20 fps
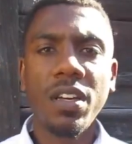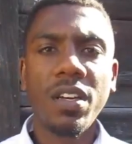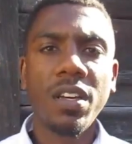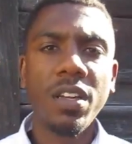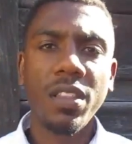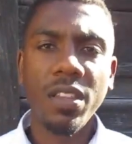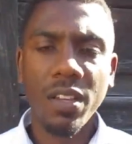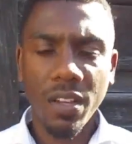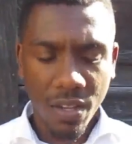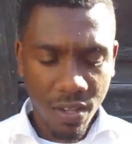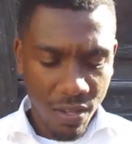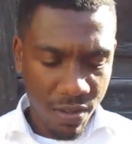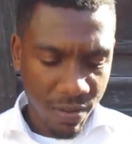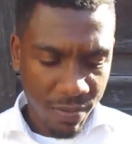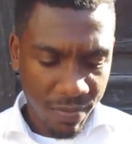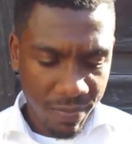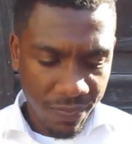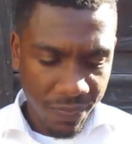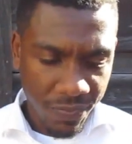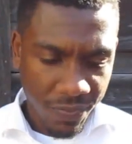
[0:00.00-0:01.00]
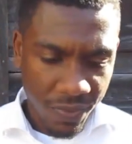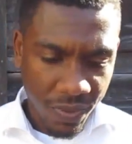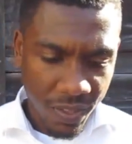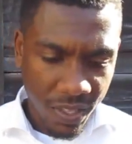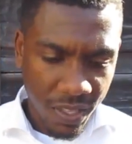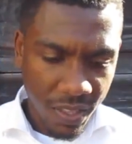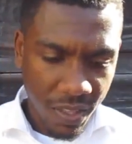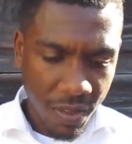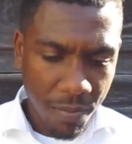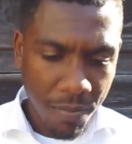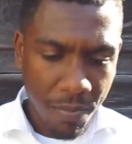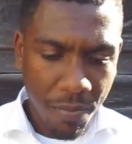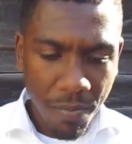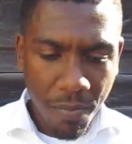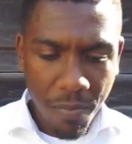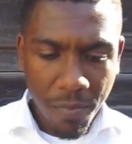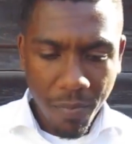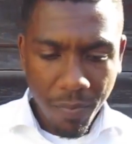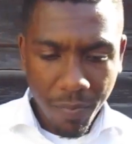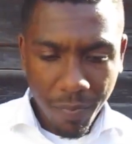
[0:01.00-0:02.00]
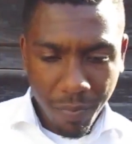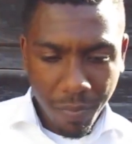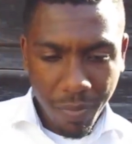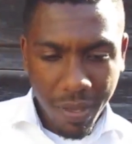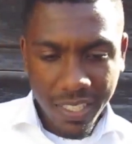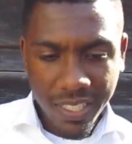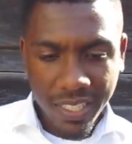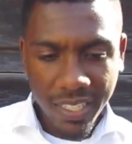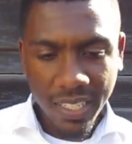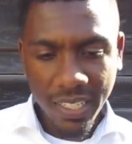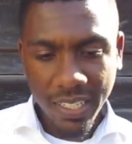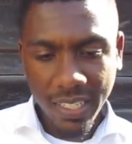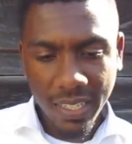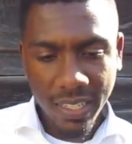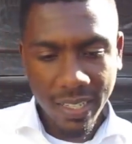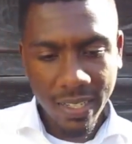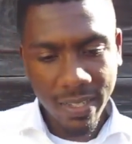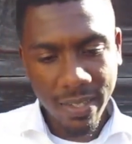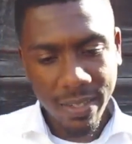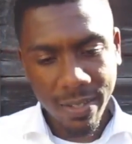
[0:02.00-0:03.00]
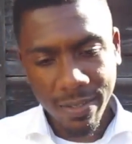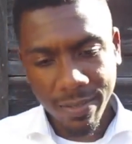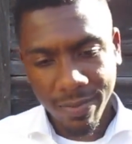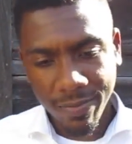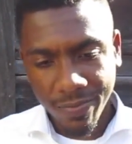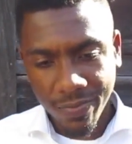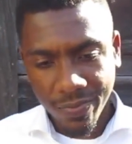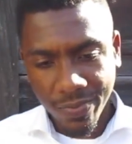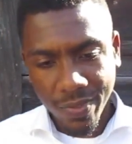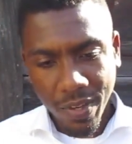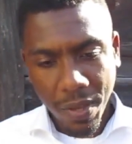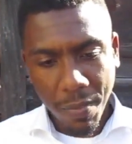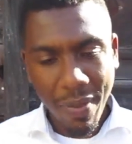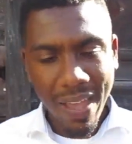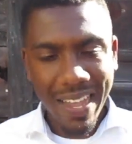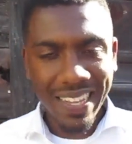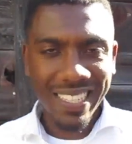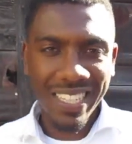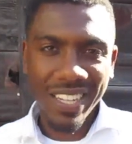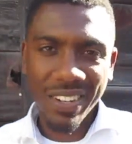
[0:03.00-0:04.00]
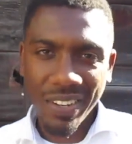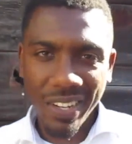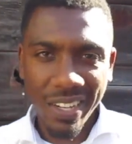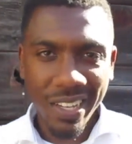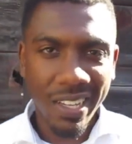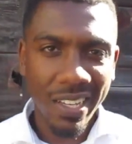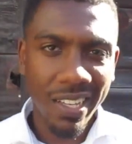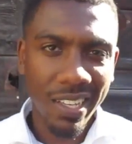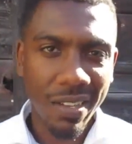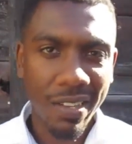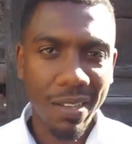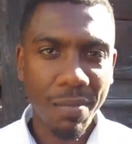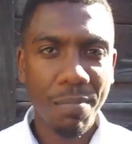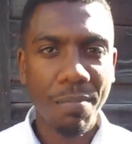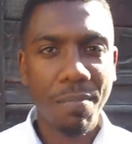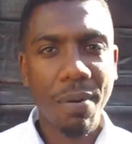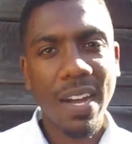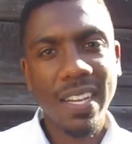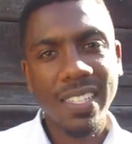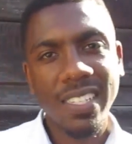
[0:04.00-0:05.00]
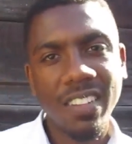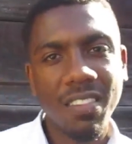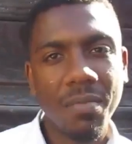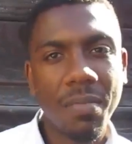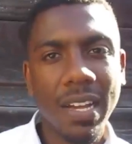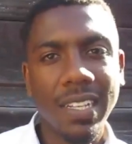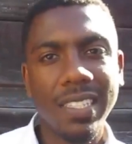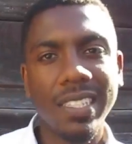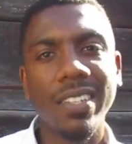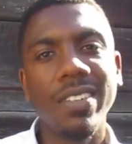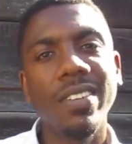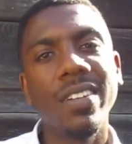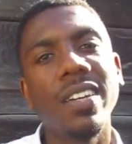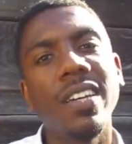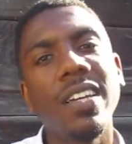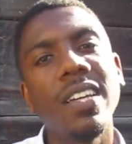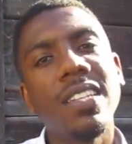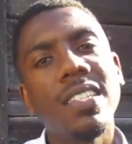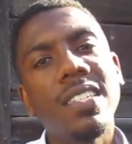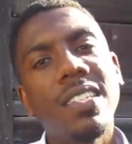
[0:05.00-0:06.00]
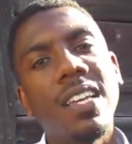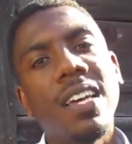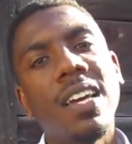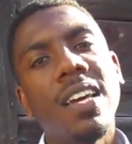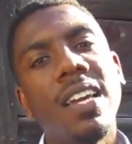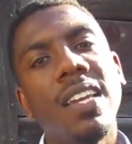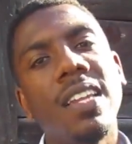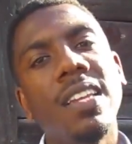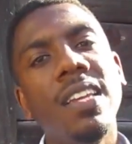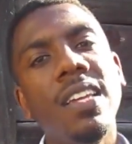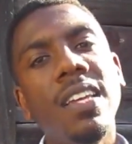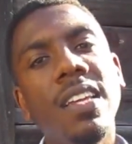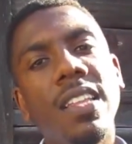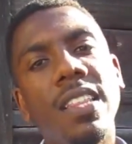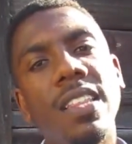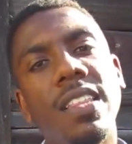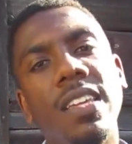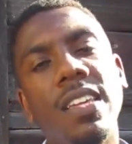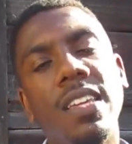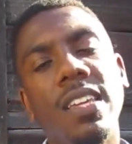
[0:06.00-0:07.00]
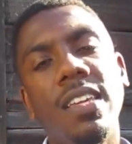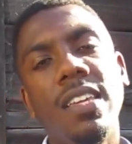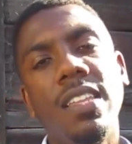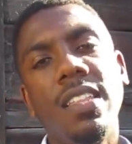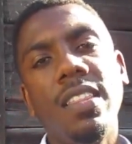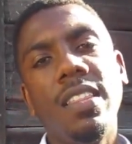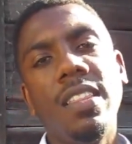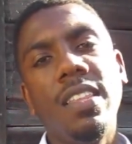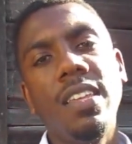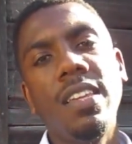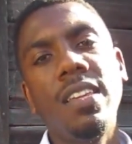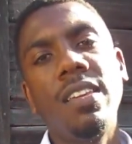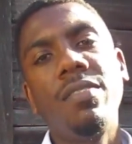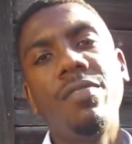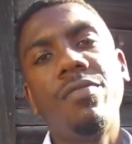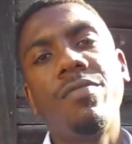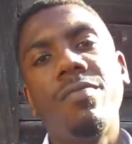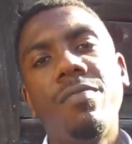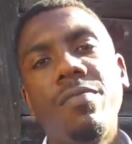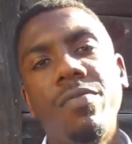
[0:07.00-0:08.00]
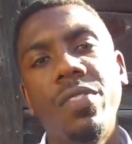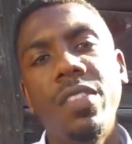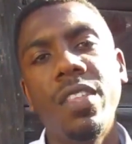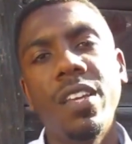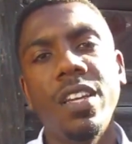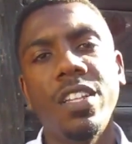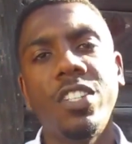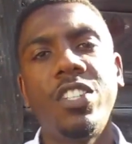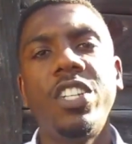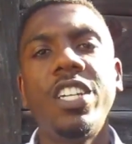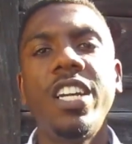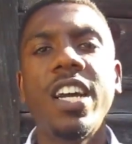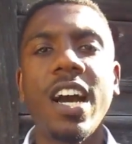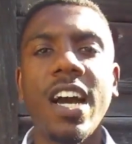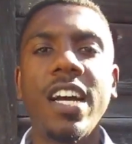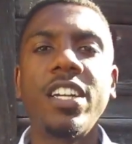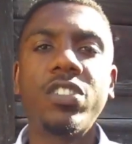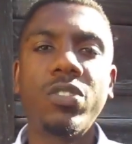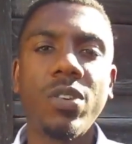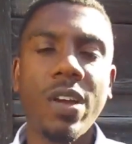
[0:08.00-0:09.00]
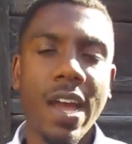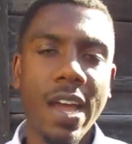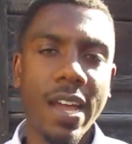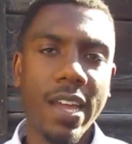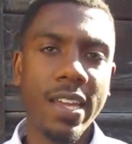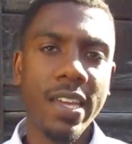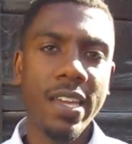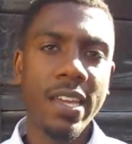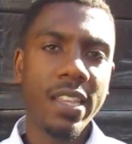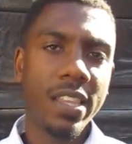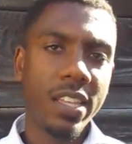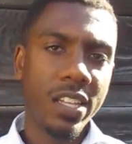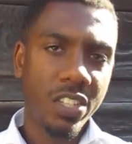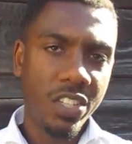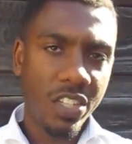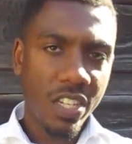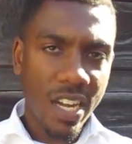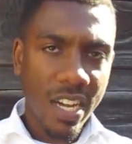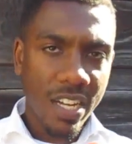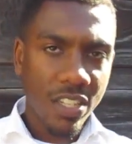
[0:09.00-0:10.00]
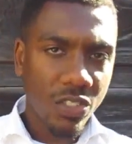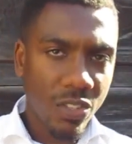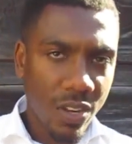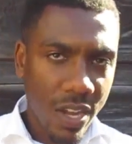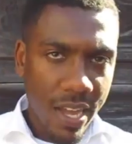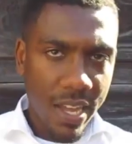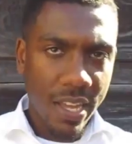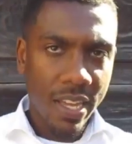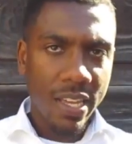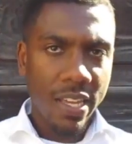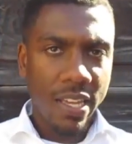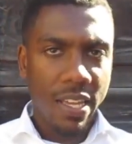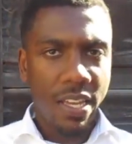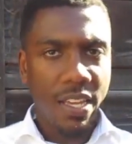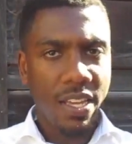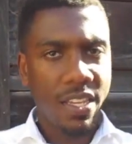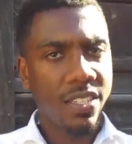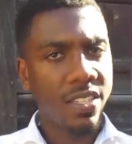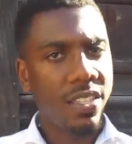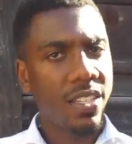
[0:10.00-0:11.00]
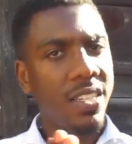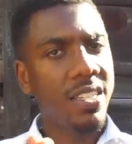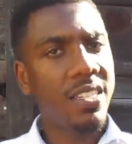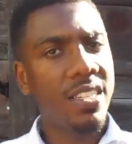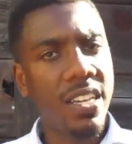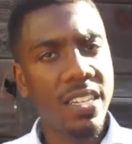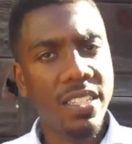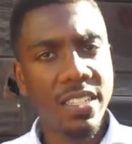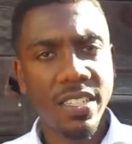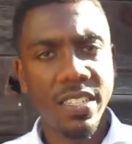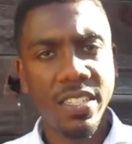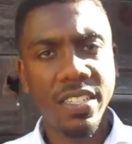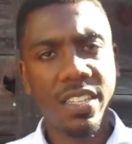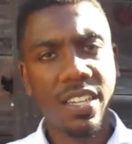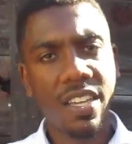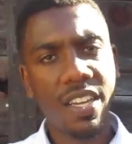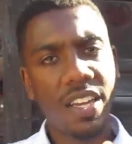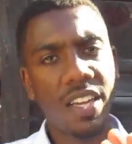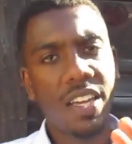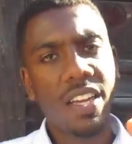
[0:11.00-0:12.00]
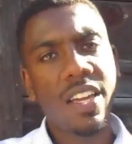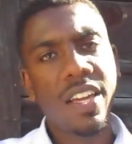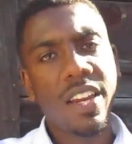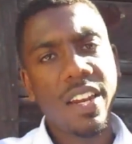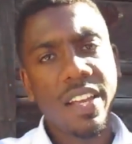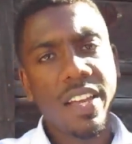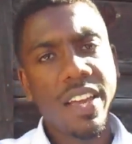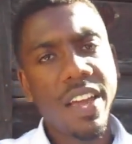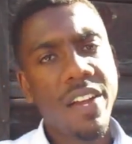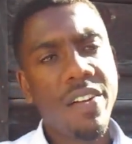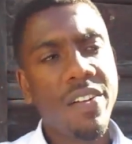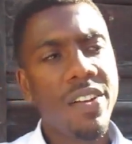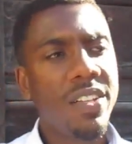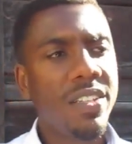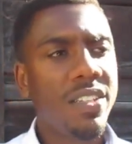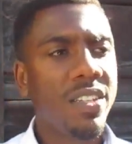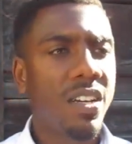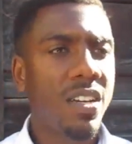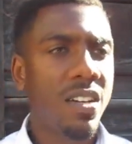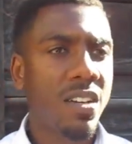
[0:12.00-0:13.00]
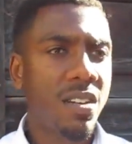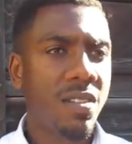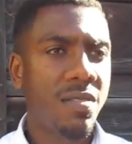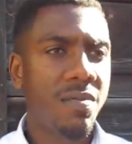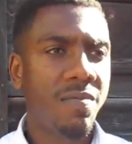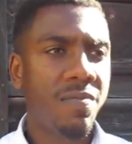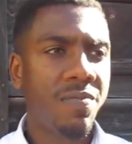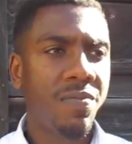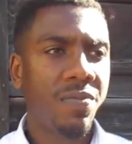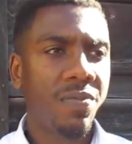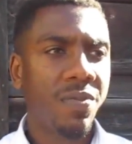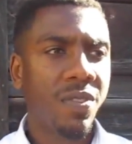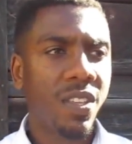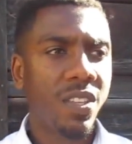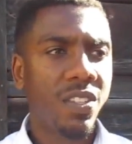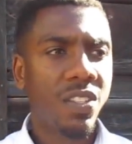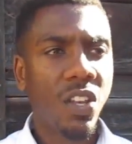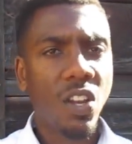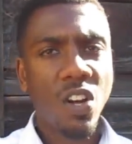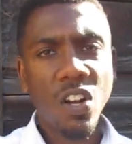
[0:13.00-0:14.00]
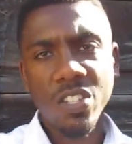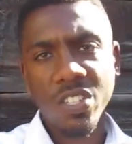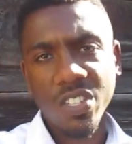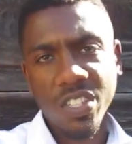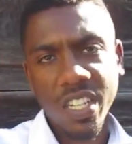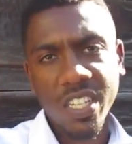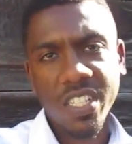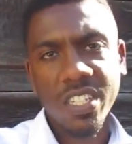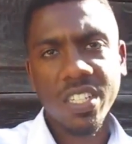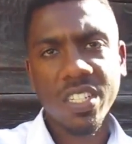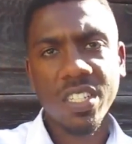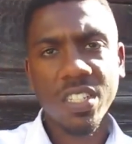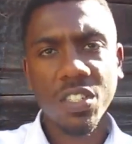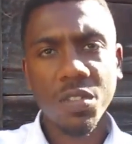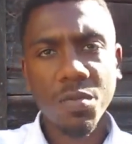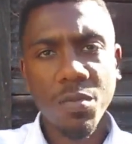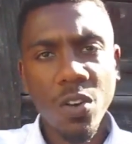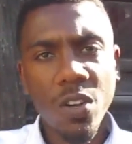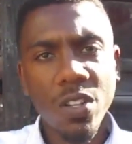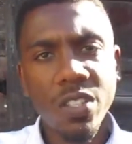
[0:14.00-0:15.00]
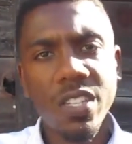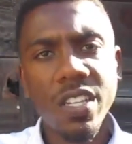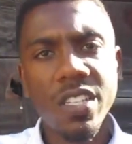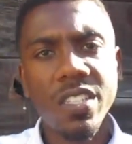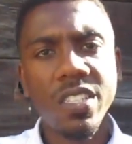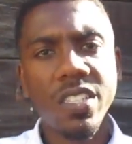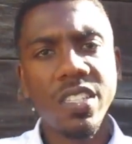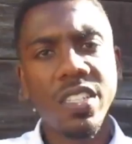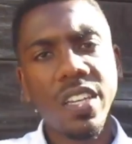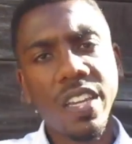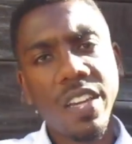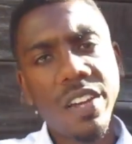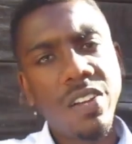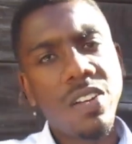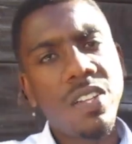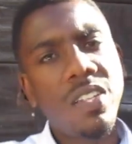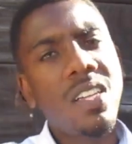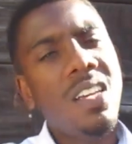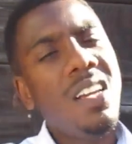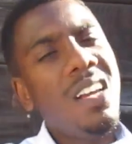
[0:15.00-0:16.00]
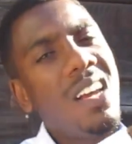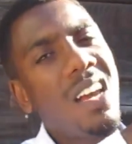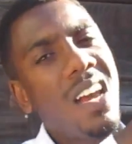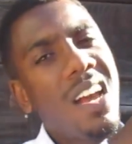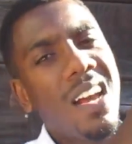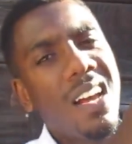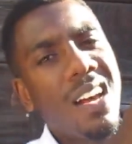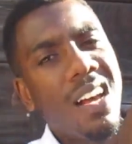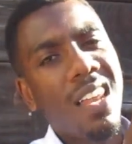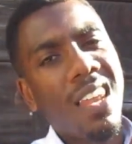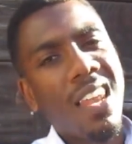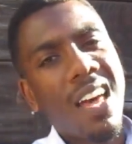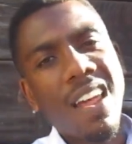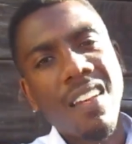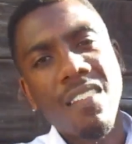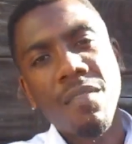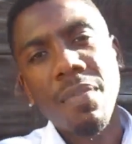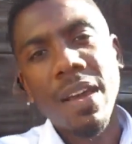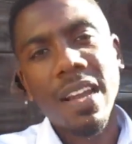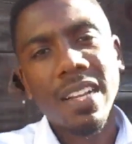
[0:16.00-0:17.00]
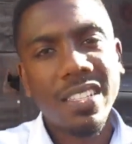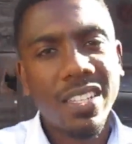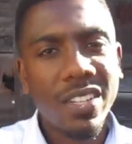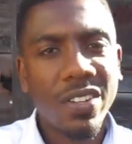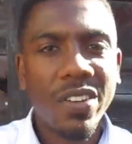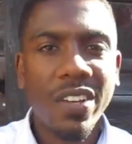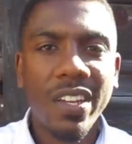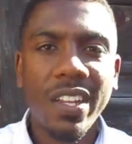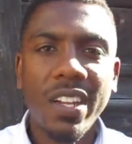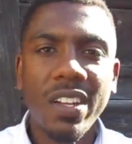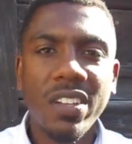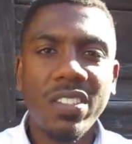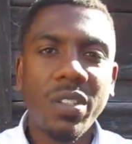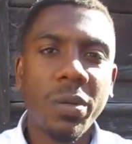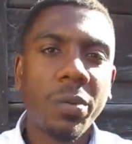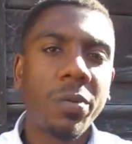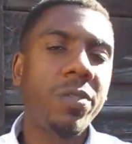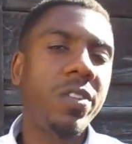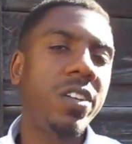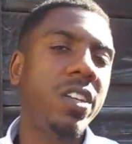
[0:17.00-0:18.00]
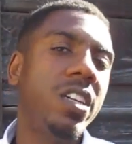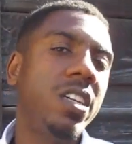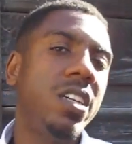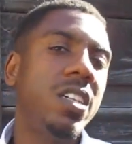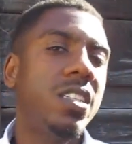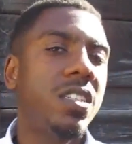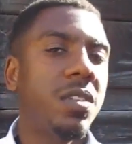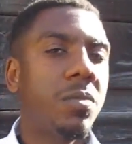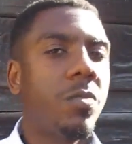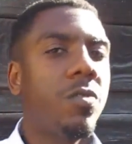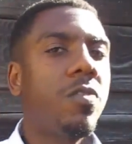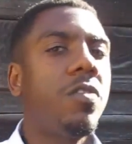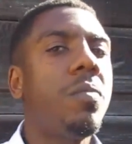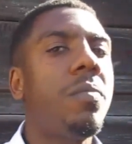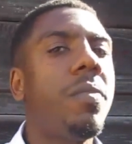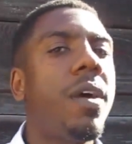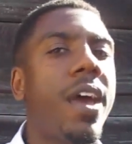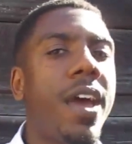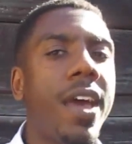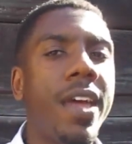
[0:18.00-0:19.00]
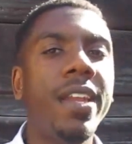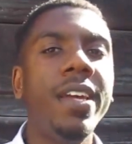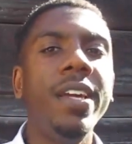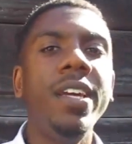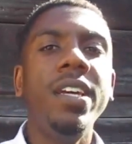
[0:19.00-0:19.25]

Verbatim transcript: the the, um, the basically the bacteria, positive bacteria inside the the, the GI tract. The GI tract is the intestines. It, it carries um, it's the large intestines and small intestines. It carries a, a lot of bacteria in there. Some of it good, some of it bad.